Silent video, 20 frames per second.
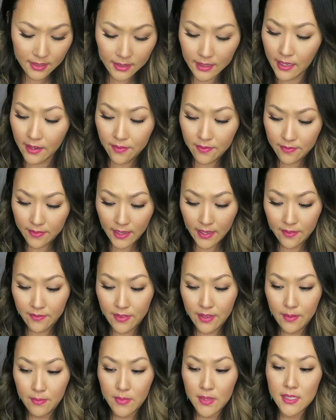love,
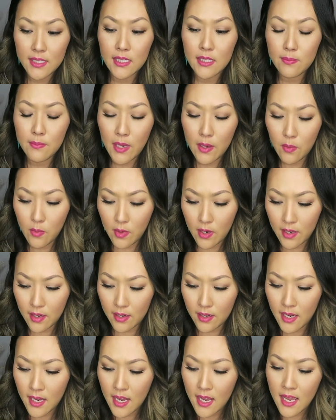love them. This is my
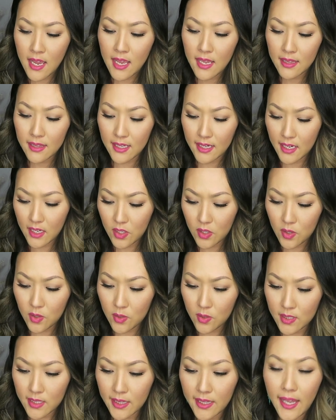one that I
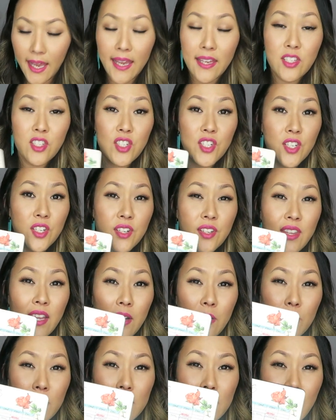used last year and
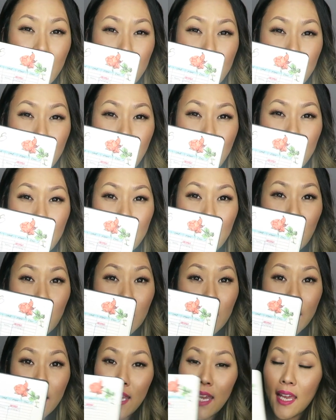that was like my
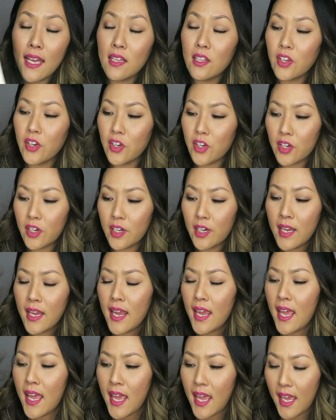yearly calendar.
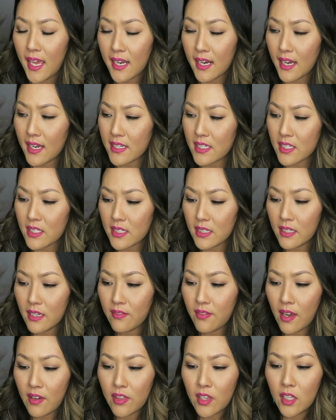And I just
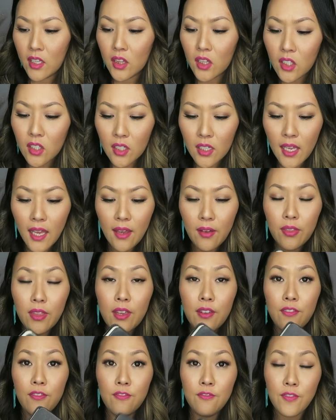love how they look, how
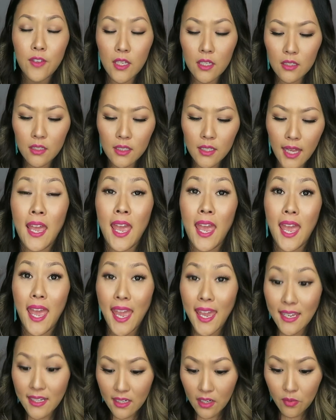they feel
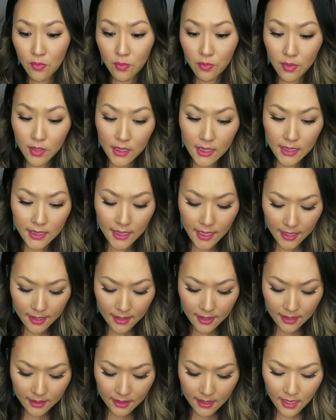and I really
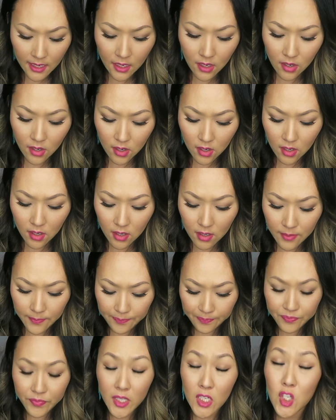like that they
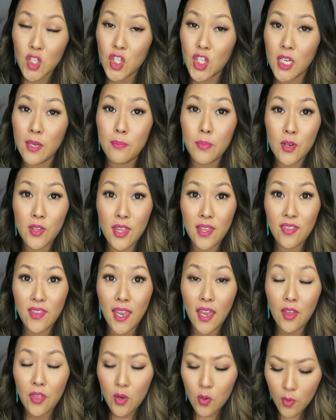are cheaper than
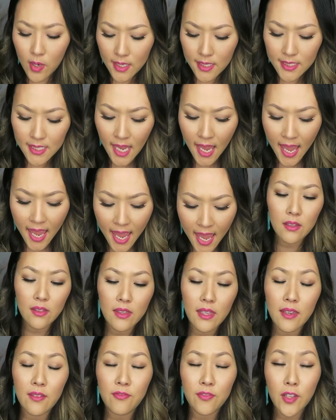the other ones.
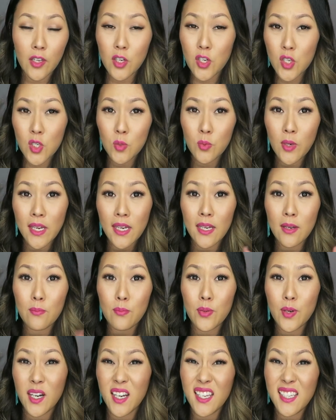They fluctuate in
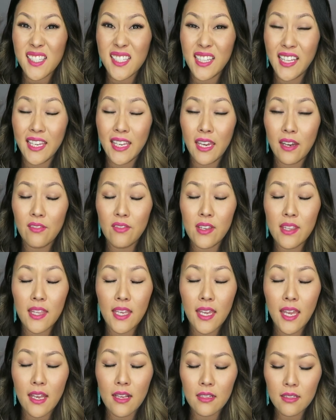price like
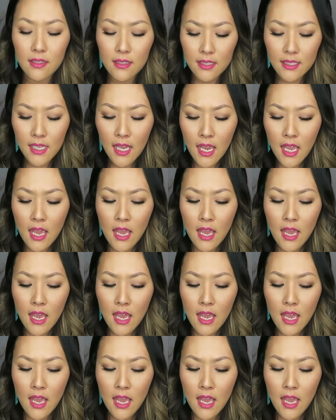everything else.